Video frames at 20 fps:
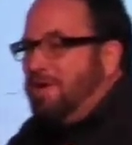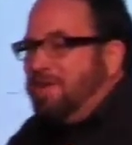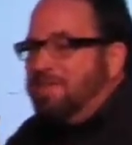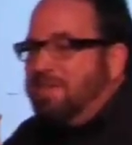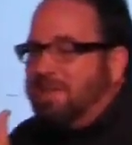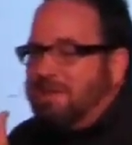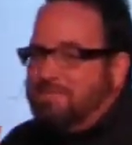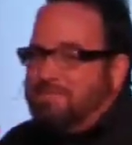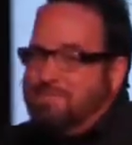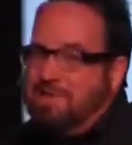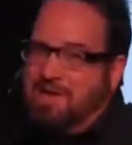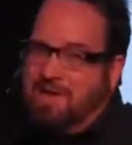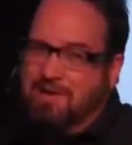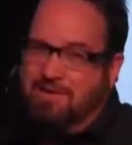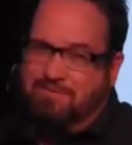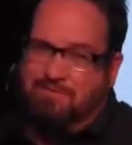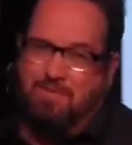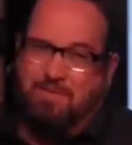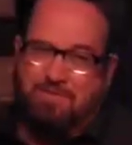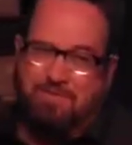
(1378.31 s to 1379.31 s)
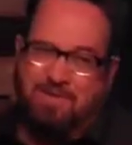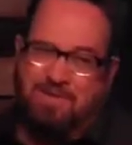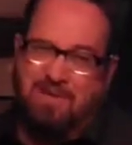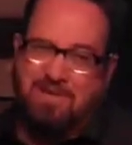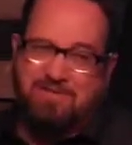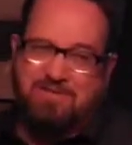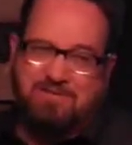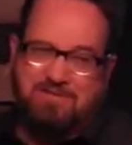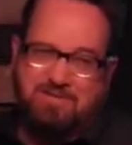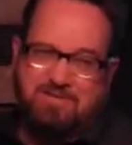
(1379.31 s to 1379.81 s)
with in meaningful
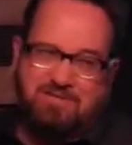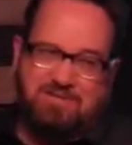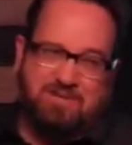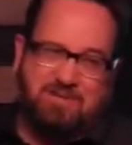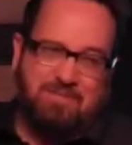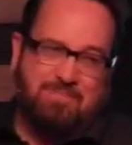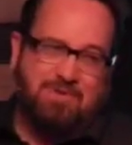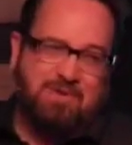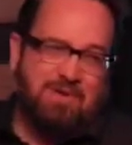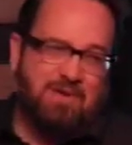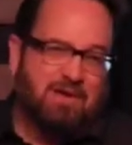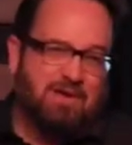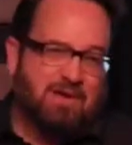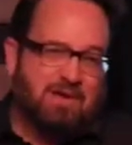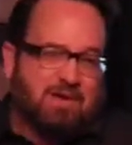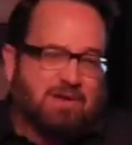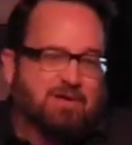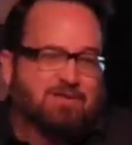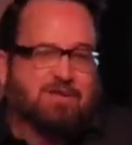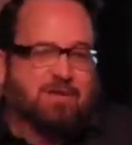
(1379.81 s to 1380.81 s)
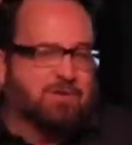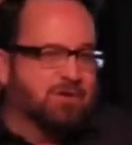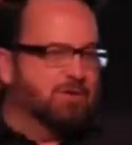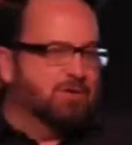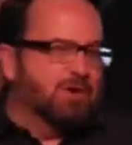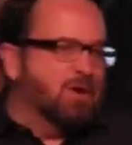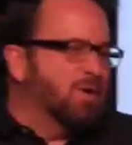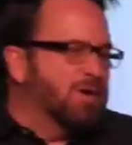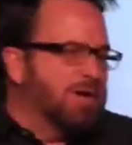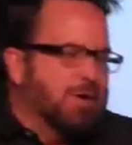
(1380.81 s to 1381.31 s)
relationship. So
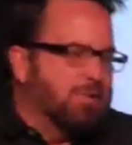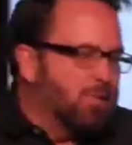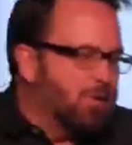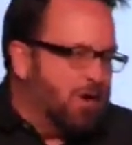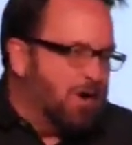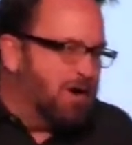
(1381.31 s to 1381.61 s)
don't, don't get